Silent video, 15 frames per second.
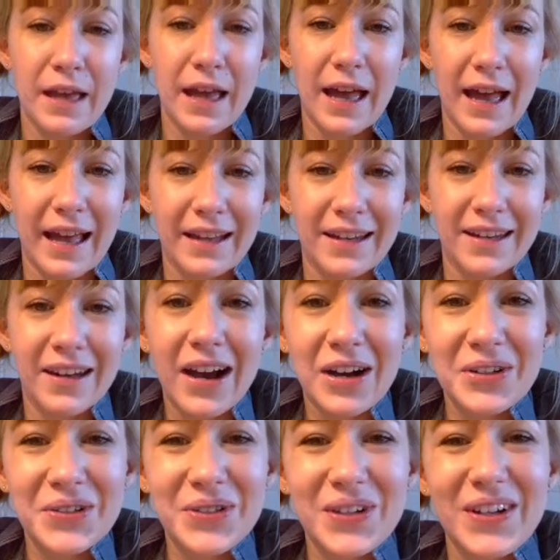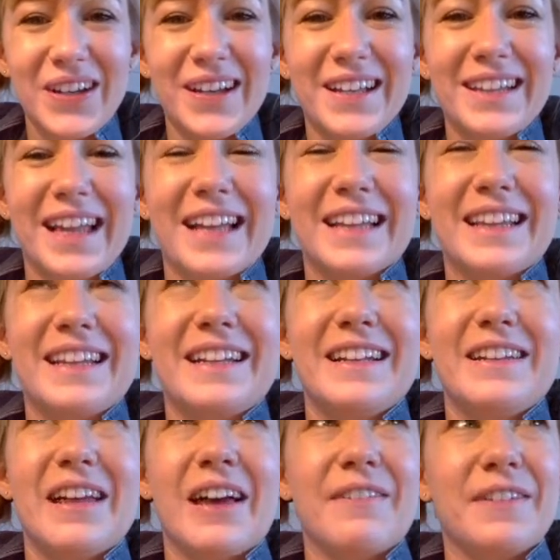And now that
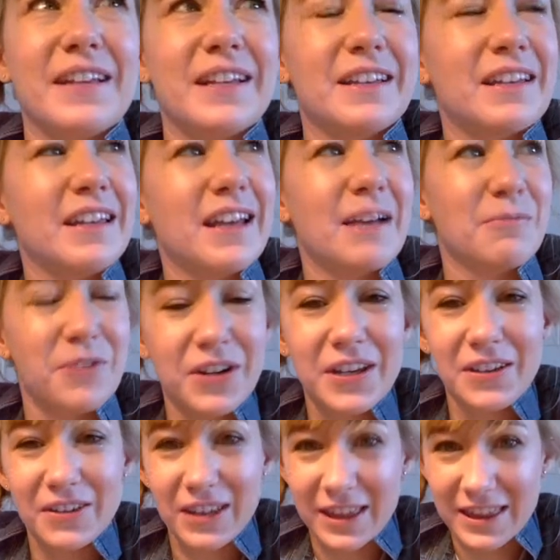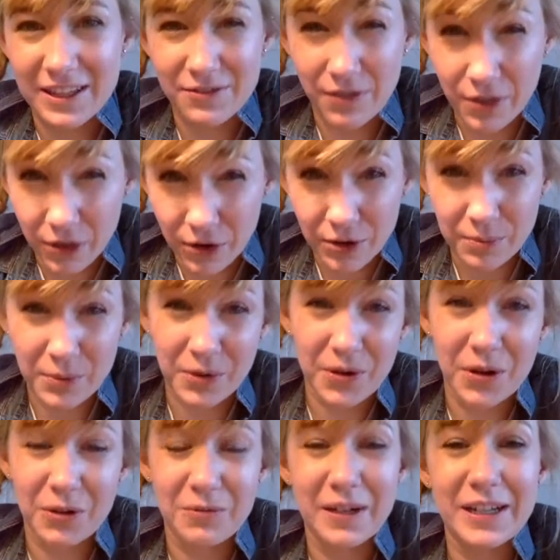I think I'm working on the third book
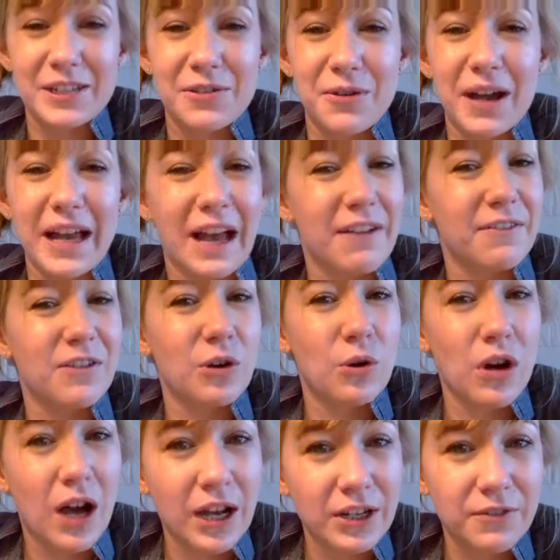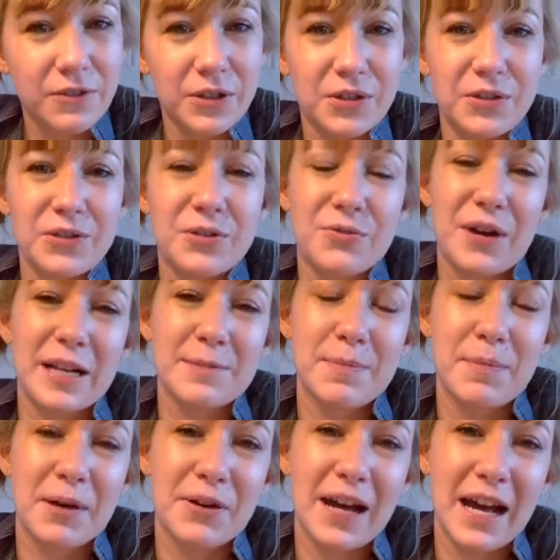already, so I have kind of a good grasp
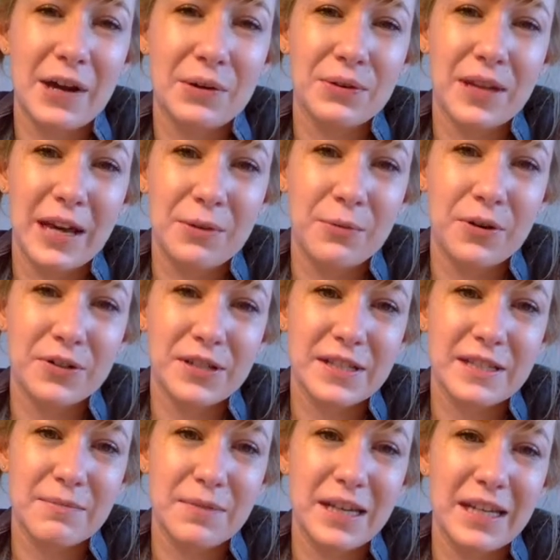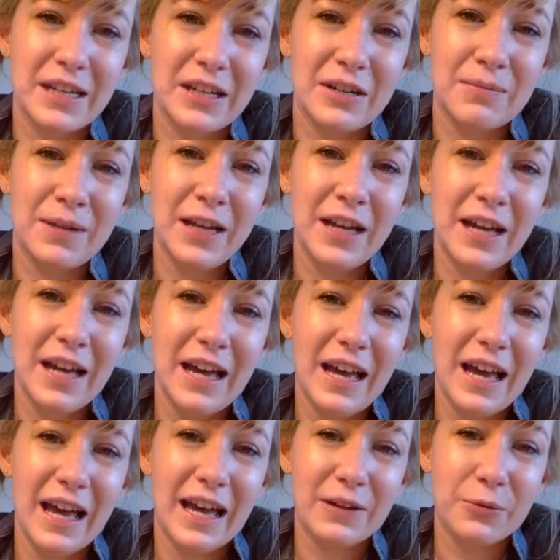about how that works as a medium.
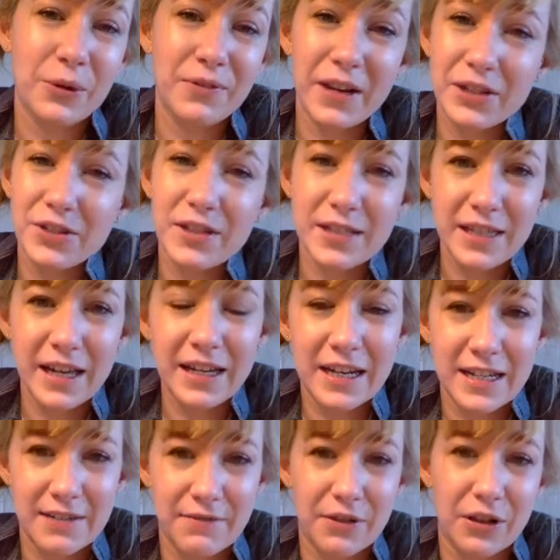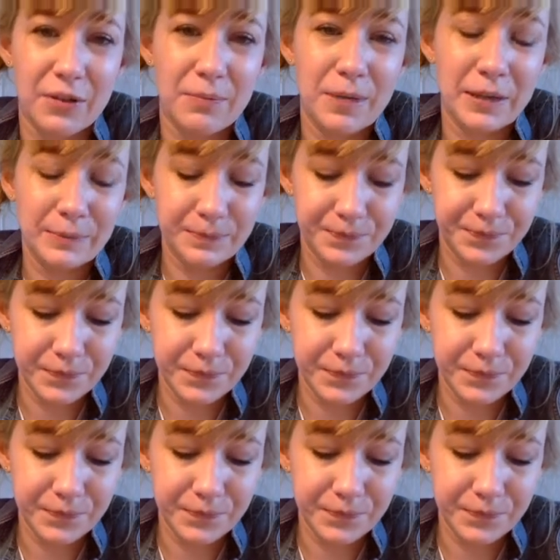And we've actually started developing